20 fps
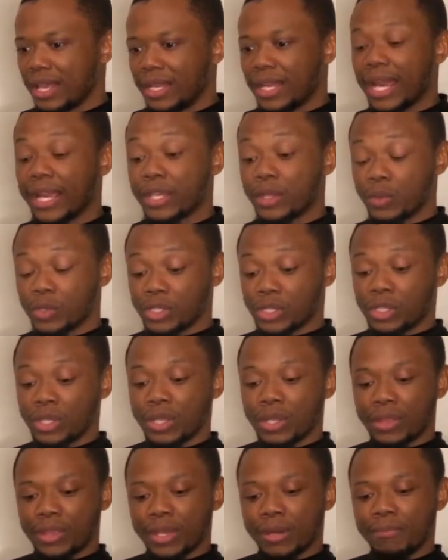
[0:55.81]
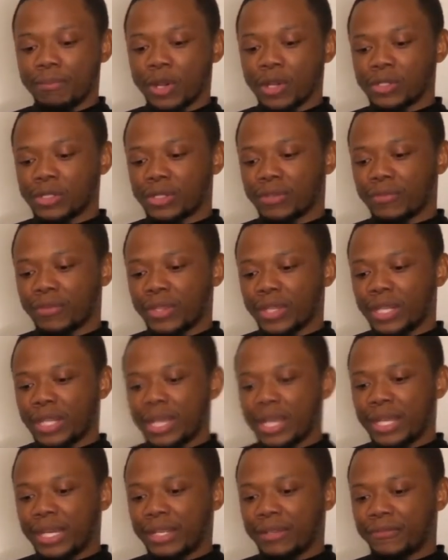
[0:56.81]
Like, it was good that most of the
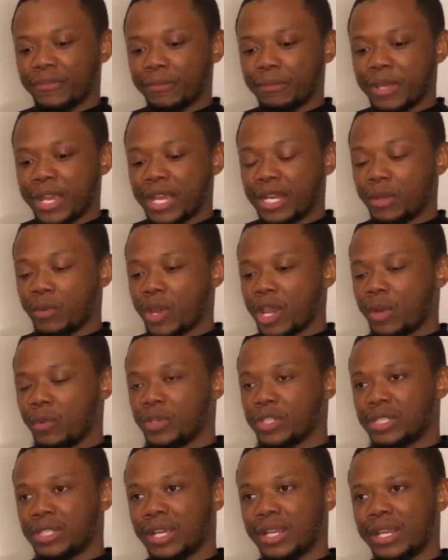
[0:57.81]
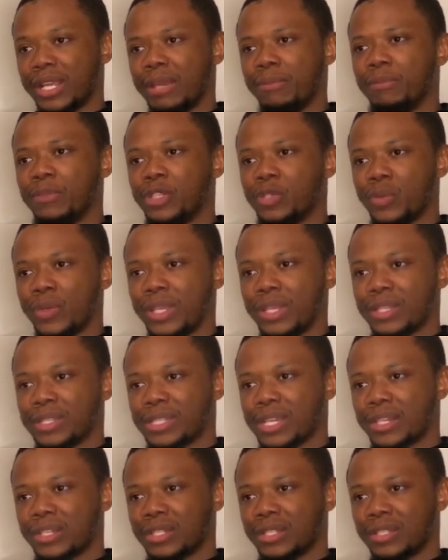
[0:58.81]
learning for me anyway was done in between the
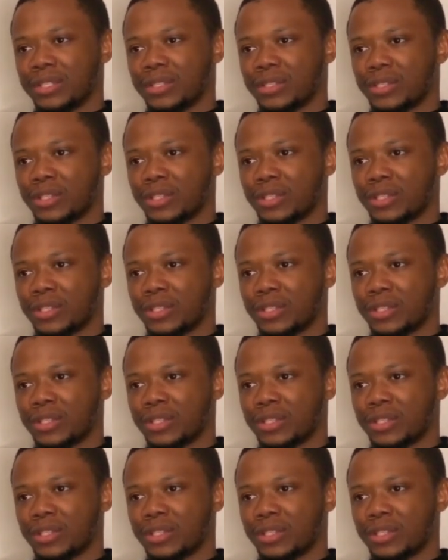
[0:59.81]
sessions.